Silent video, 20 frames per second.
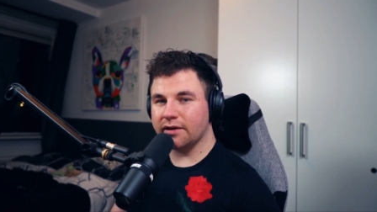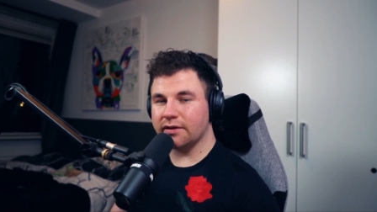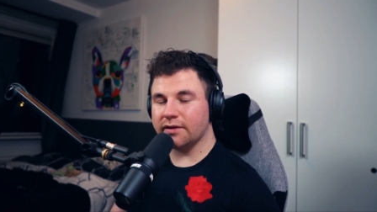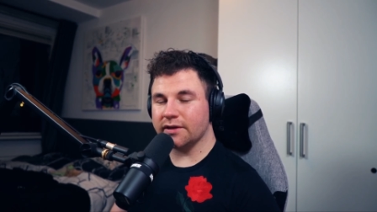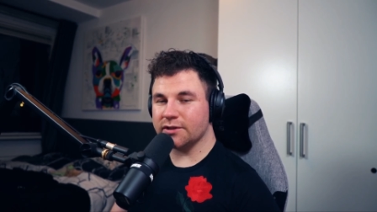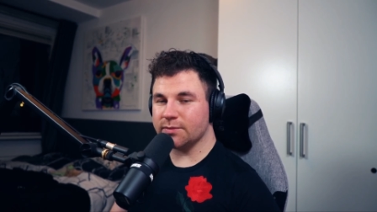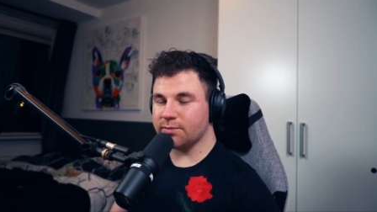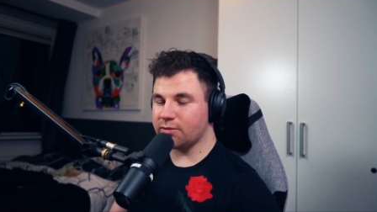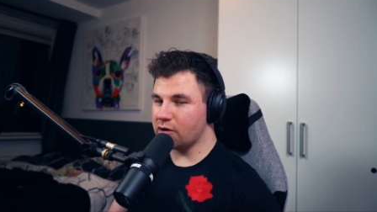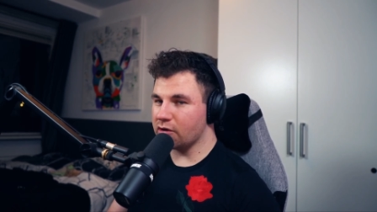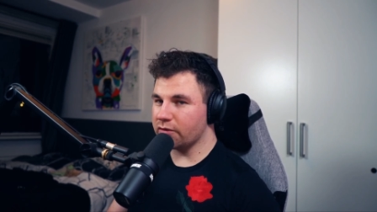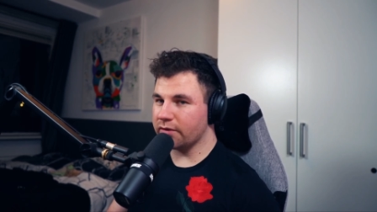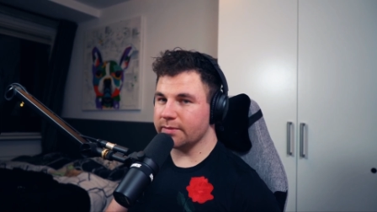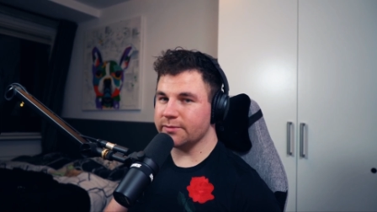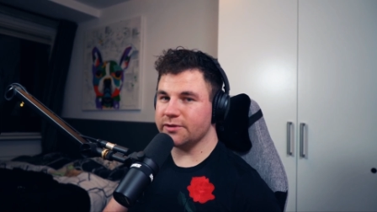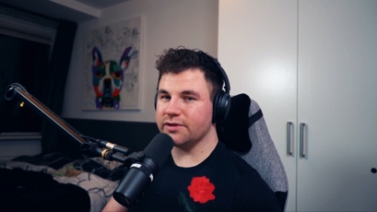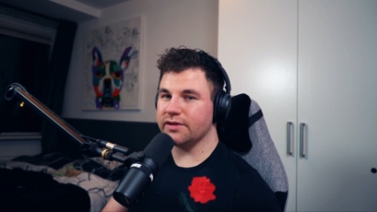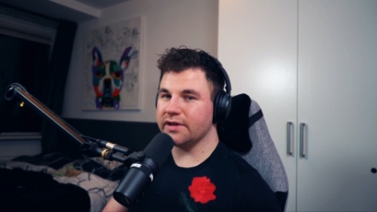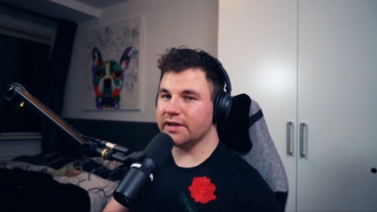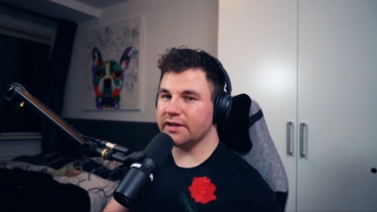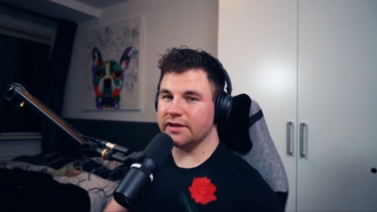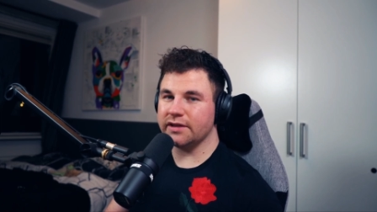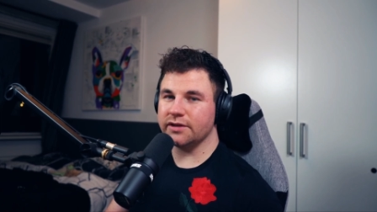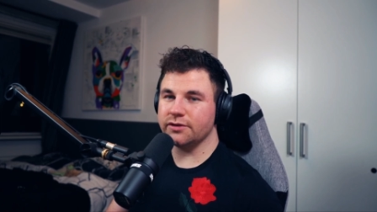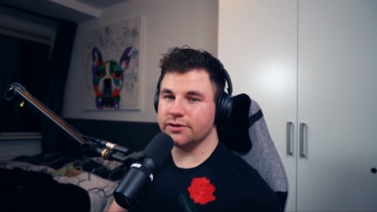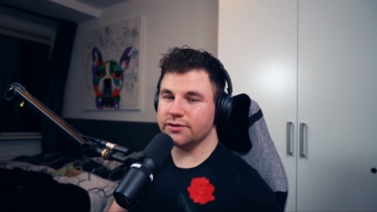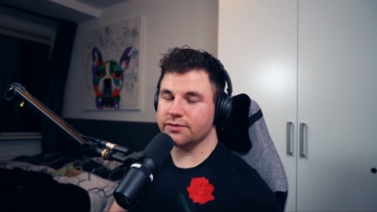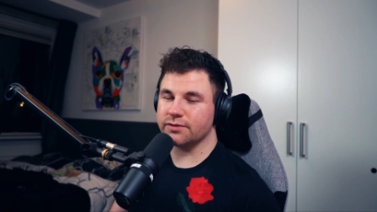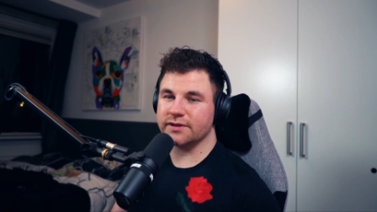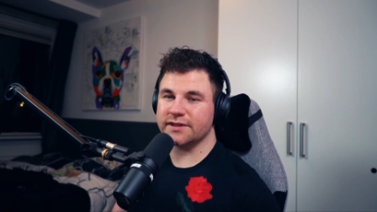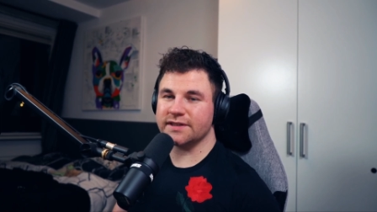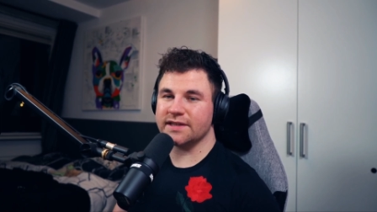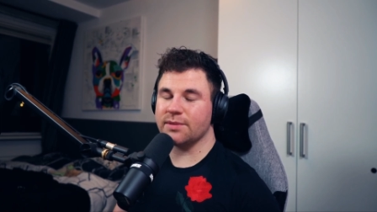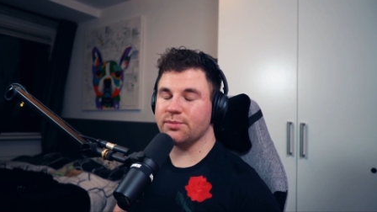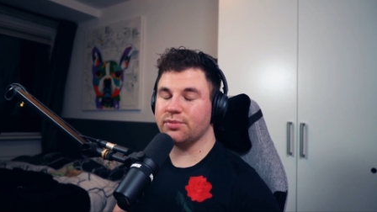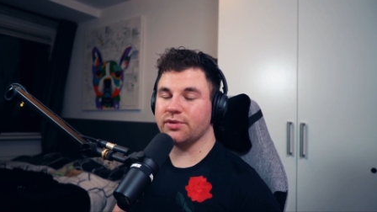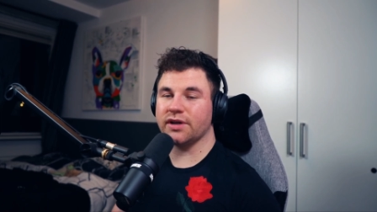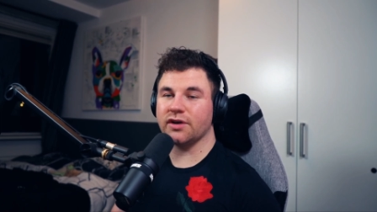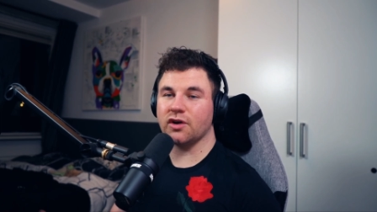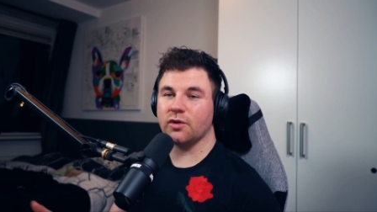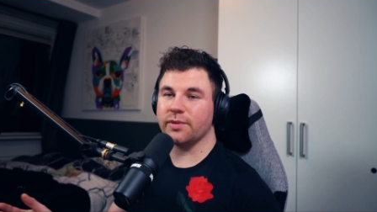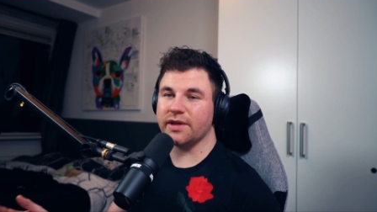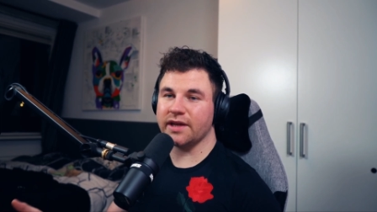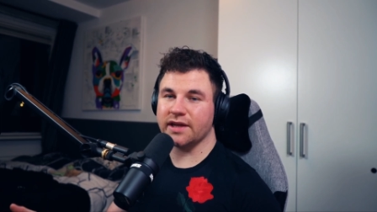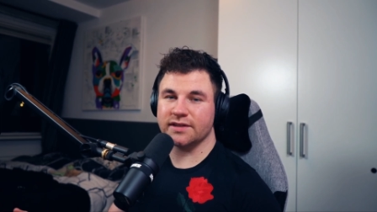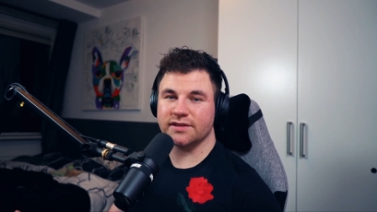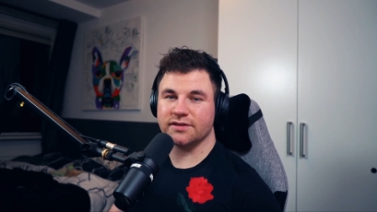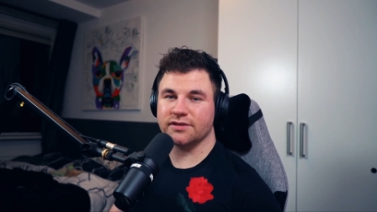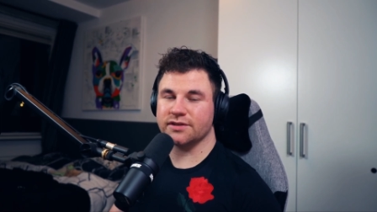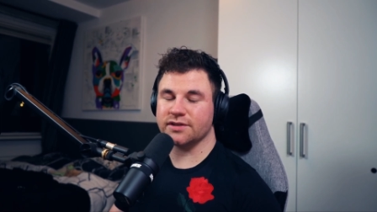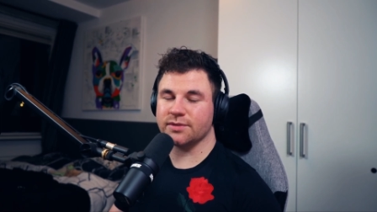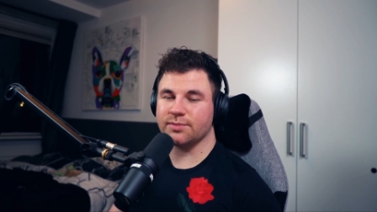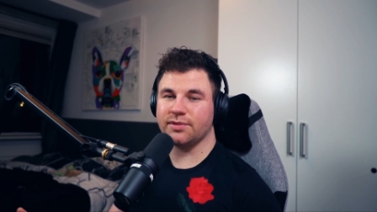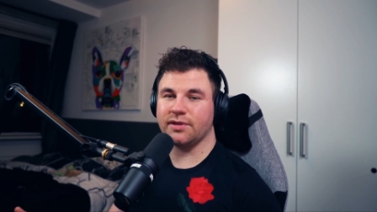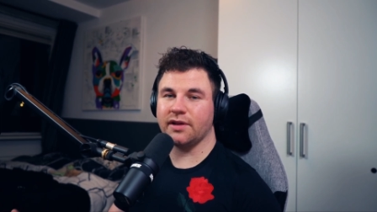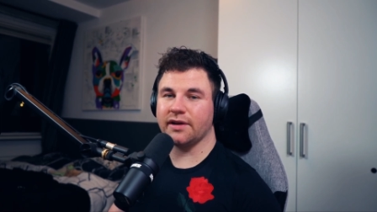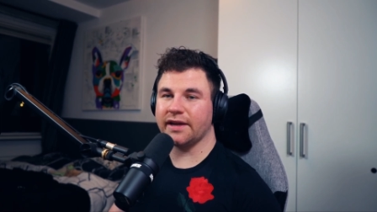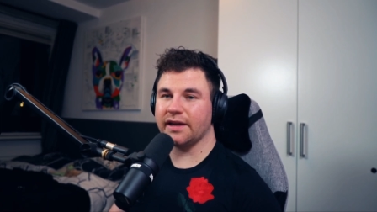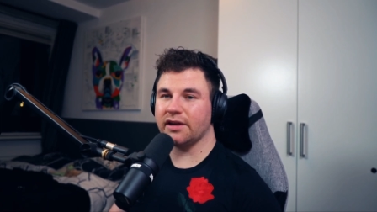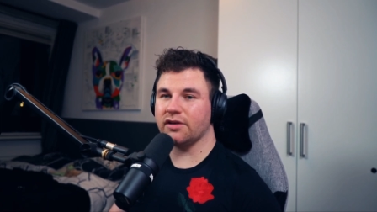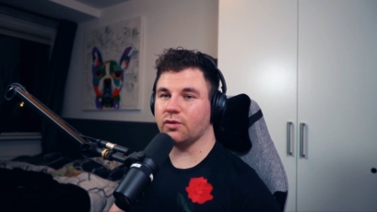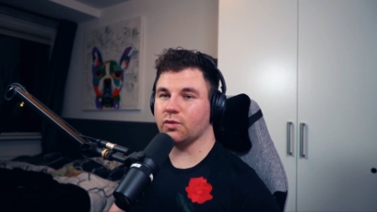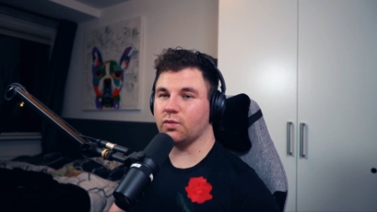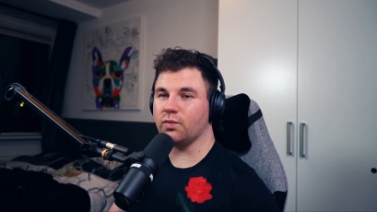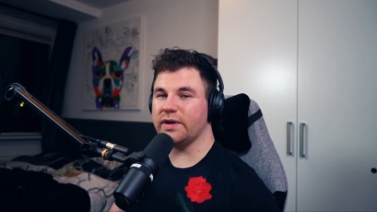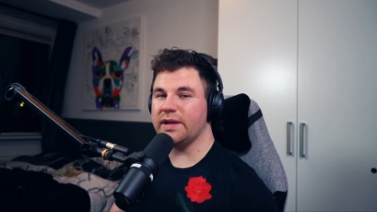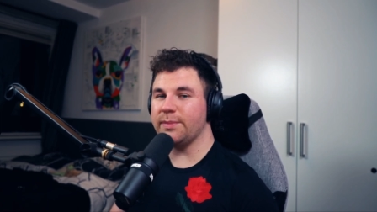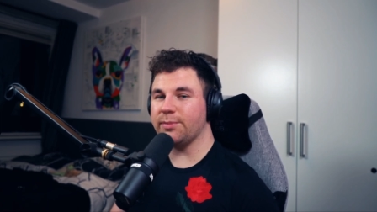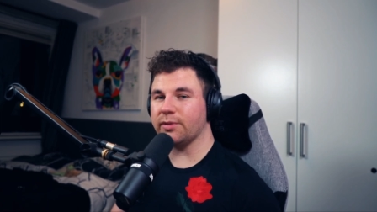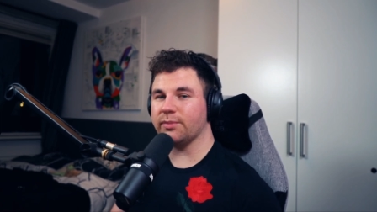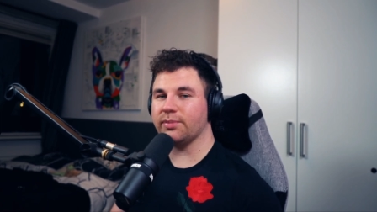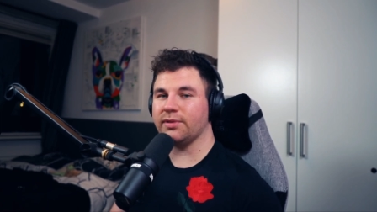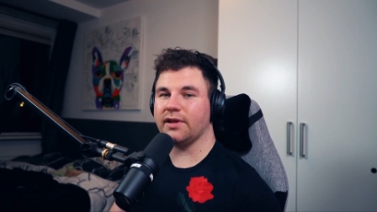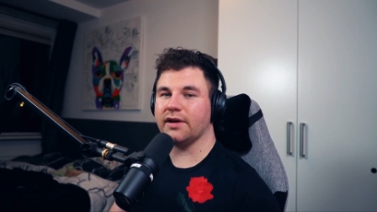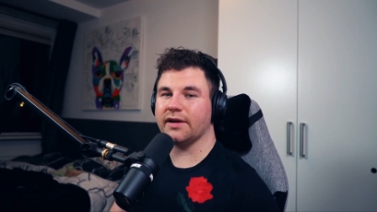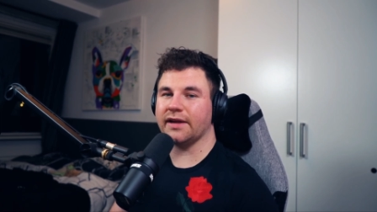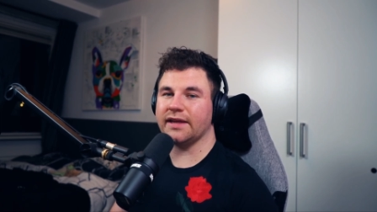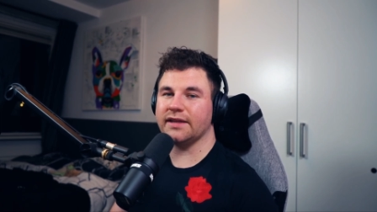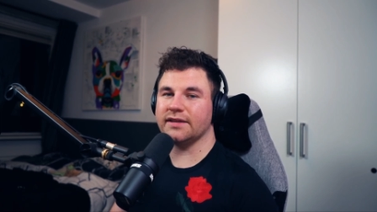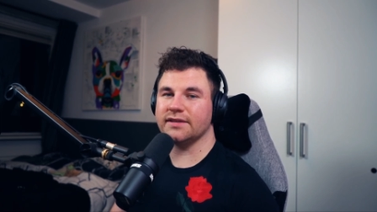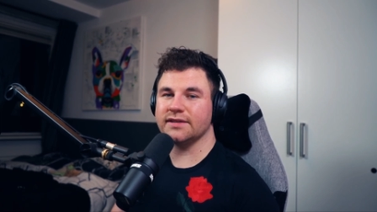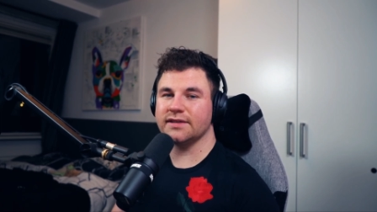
There's programs you can use. For example, in OBS, there's a plugin called Reaper Plugins.